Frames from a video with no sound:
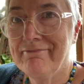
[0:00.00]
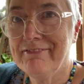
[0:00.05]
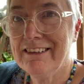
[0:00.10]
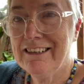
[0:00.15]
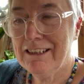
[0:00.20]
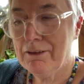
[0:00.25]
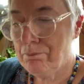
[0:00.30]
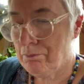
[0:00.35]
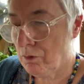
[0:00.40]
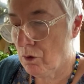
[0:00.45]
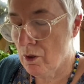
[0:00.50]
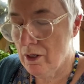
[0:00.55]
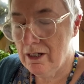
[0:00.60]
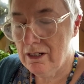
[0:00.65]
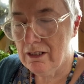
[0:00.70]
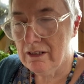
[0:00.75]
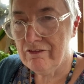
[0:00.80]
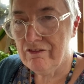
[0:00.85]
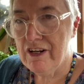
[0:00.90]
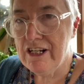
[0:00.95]
it's quite an
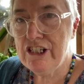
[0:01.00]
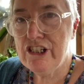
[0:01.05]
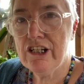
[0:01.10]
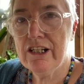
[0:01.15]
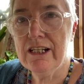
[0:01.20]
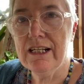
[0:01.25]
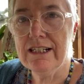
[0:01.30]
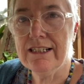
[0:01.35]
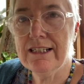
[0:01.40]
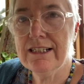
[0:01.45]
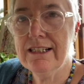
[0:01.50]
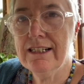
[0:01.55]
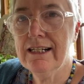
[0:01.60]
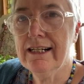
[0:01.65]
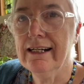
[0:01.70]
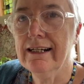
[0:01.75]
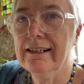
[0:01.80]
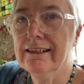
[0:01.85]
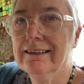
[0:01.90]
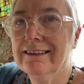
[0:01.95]
adventure this isn't
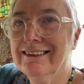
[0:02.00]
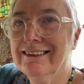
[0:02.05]
it